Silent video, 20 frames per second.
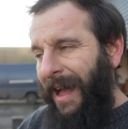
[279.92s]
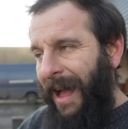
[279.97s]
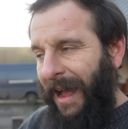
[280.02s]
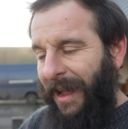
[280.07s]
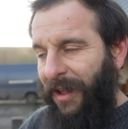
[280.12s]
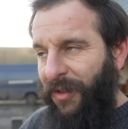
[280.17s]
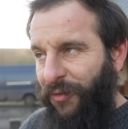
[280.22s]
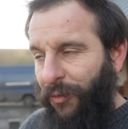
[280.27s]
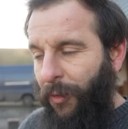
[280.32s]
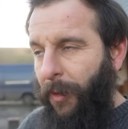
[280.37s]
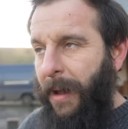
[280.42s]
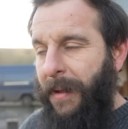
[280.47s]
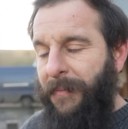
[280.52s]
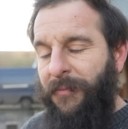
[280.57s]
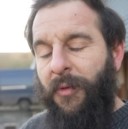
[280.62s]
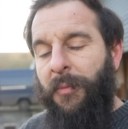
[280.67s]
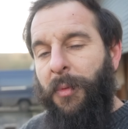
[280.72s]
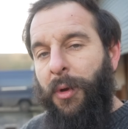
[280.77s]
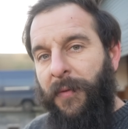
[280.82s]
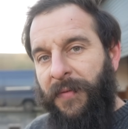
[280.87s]
I can try and
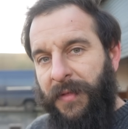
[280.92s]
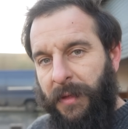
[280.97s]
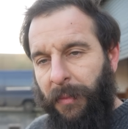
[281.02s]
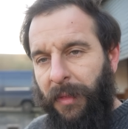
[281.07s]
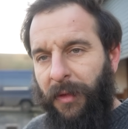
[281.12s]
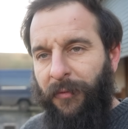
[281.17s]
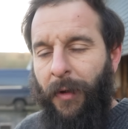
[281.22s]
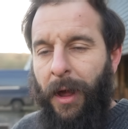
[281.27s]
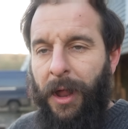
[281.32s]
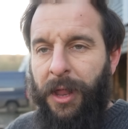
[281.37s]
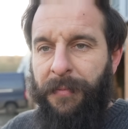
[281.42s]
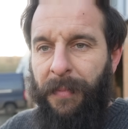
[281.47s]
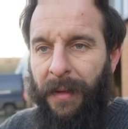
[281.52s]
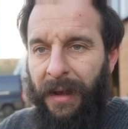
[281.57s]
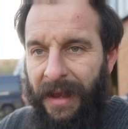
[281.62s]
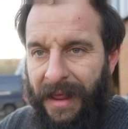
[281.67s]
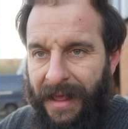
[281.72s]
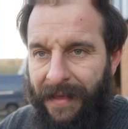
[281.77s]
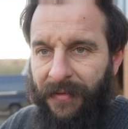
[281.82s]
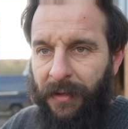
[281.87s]
remove some of the rust but
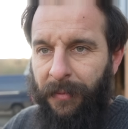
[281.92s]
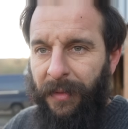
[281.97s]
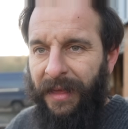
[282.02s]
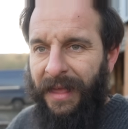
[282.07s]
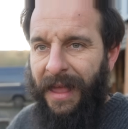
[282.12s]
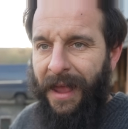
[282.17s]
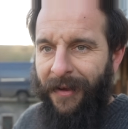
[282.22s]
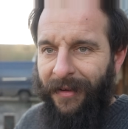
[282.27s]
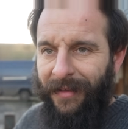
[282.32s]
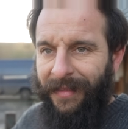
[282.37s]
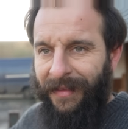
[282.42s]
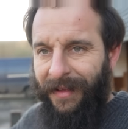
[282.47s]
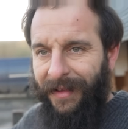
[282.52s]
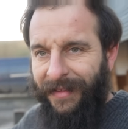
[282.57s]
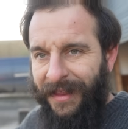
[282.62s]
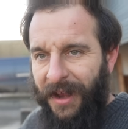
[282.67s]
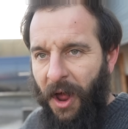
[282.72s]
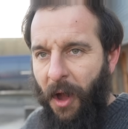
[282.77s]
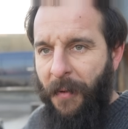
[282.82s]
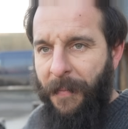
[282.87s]
leave some of the character. I
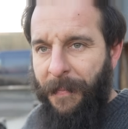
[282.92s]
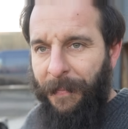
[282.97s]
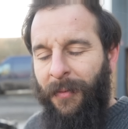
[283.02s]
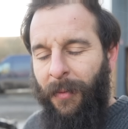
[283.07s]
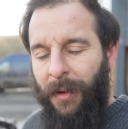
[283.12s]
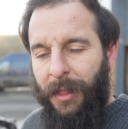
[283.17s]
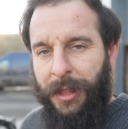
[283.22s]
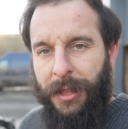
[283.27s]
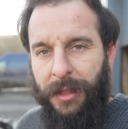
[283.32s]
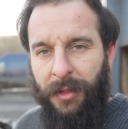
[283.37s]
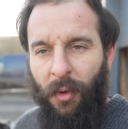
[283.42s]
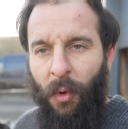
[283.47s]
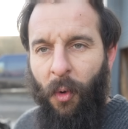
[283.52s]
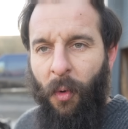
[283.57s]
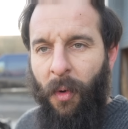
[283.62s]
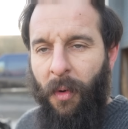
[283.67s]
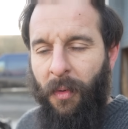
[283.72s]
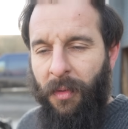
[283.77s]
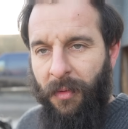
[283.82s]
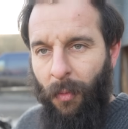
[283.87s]
don't know. Once it's
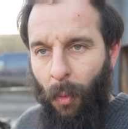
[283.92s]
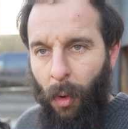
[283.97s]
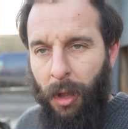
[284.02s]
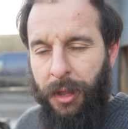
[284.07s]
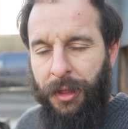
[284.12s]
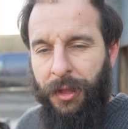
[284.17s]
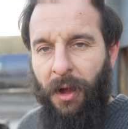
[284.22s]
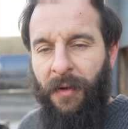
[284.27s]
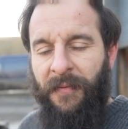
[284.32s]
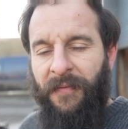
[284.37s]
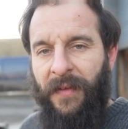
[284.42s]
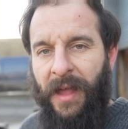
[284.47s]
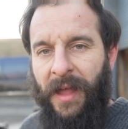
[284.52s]
all washed off